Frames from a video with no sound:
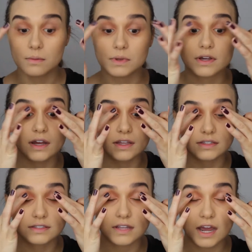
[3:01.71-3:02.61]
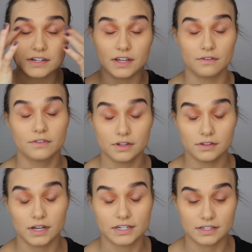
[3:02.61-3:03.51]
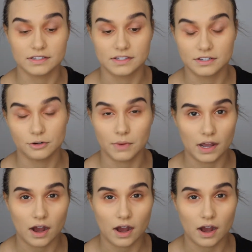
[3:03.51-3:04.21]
because I definitely like to conceal my